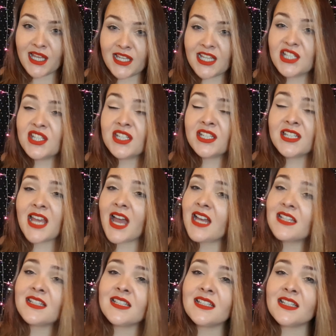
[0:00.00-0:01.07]
Legend
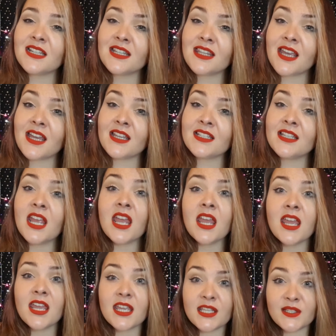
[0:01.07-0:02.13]
has it that
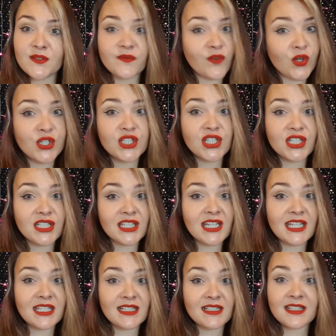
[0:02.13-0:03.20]
his fortune
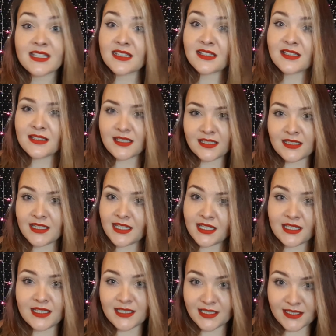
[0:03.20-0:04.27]
is still
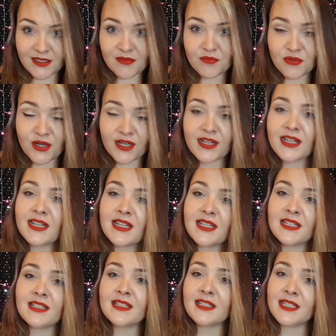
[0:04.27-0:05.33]
hidden somewhere
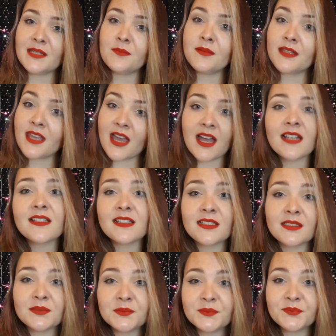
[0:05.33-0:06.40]
in Leap
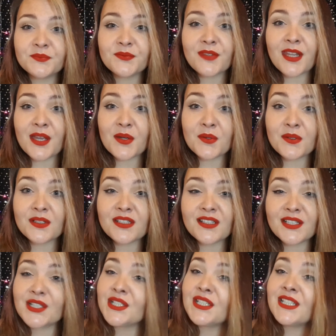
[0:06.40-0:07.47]
Castle. Now,
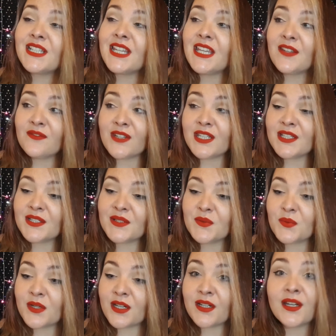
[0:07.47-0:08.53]
certain evenings
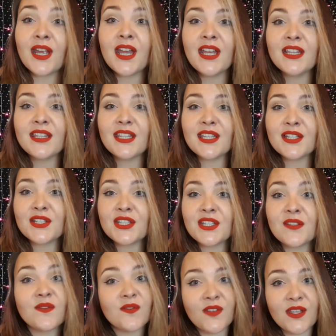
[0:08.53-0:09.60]
where the
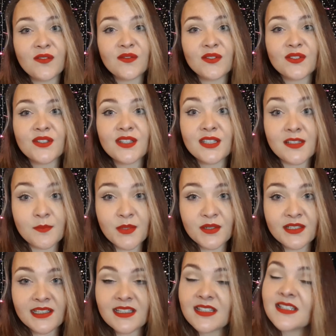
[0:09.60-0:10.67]
energy favours the
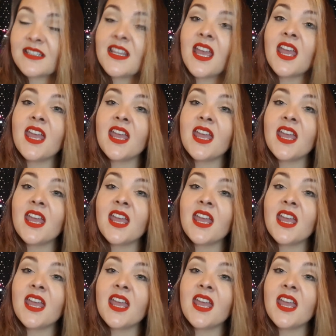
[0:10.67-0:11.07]
spirits,